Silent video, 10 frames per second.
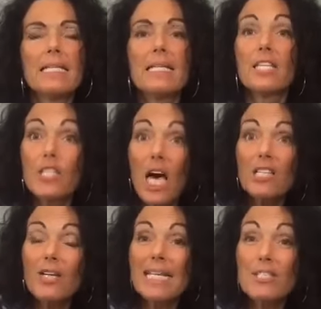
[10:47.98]
the
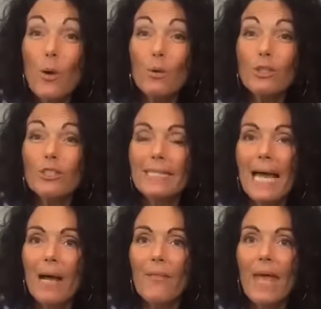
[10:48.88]
doctor had told her
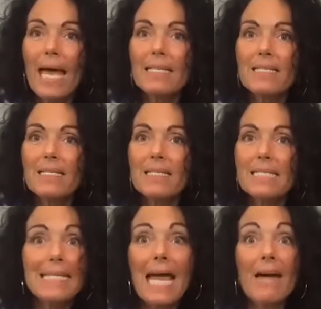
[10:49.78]
now that she
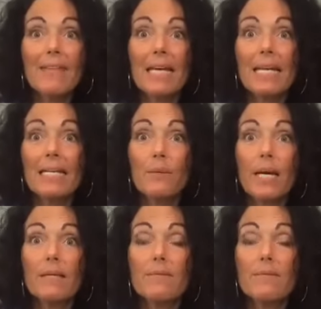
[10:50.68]
didn't have that anyway.